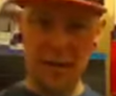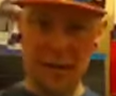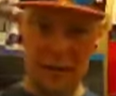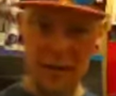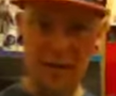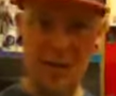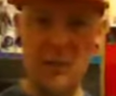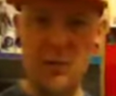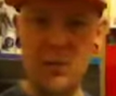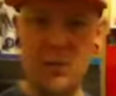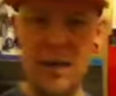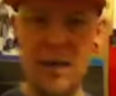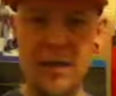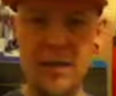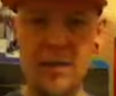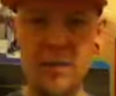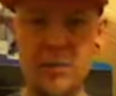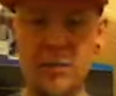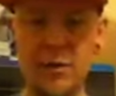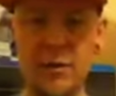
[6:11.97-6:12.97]
It's another
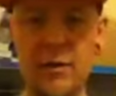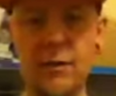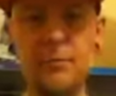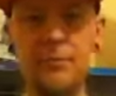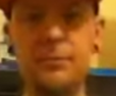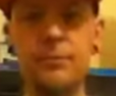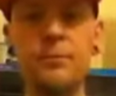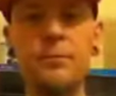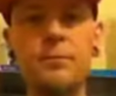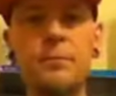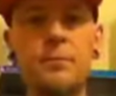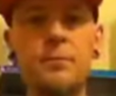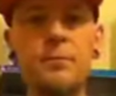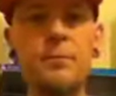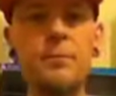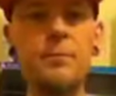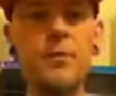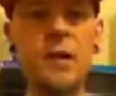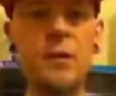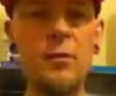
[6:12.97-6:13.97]
player's guide,
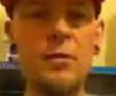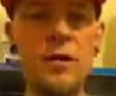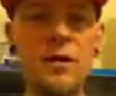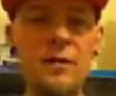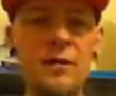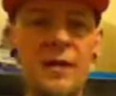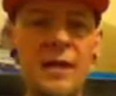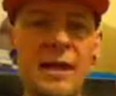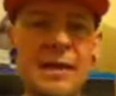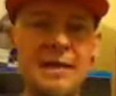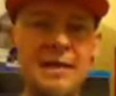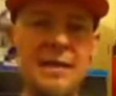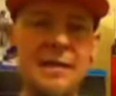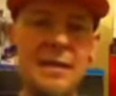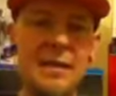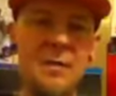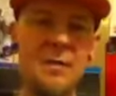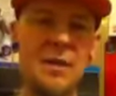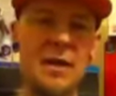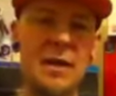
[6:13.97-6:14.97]
but I've collected
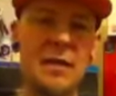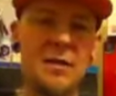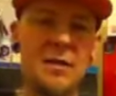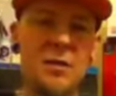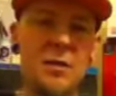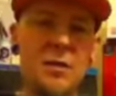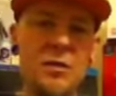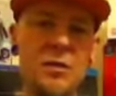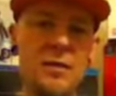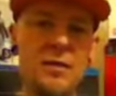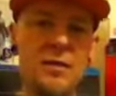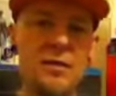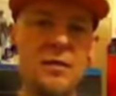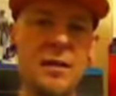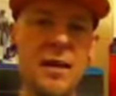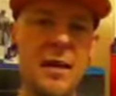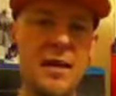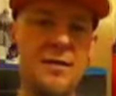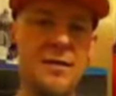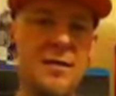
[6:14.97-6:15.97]
these player's guides
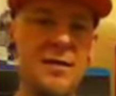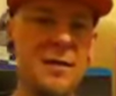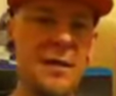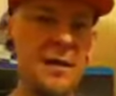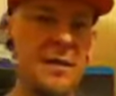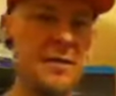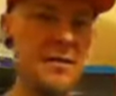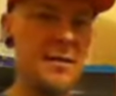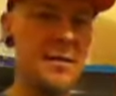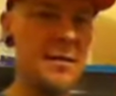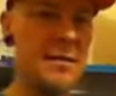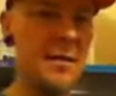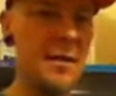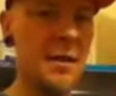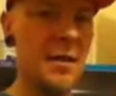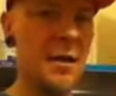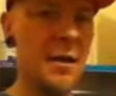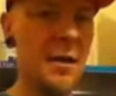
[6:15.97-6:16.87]
ever since